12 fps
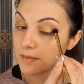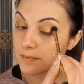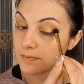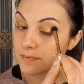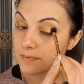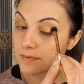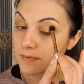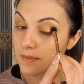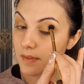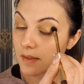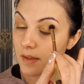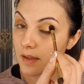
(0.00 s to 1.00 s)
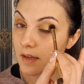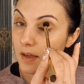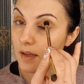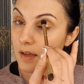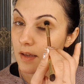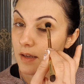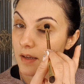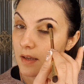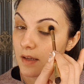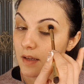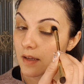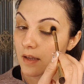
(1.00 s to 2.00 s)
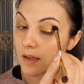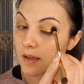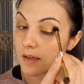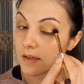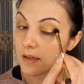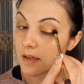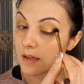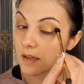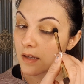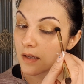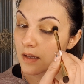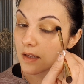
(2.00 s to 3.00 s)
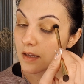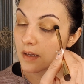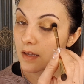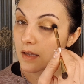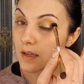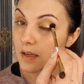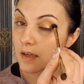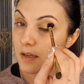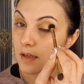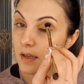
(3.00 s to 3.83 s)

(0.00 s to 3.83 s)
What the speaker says: (no one is talking)